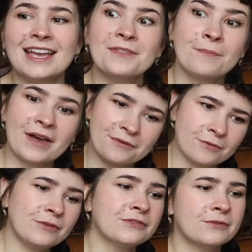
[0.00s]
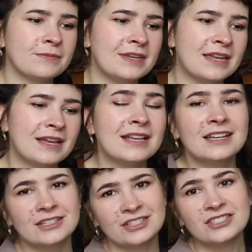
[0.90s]
and the bathroom used to be
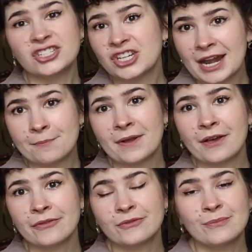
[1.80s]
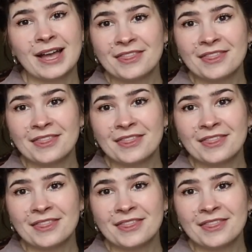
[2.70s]
just a shared bathroom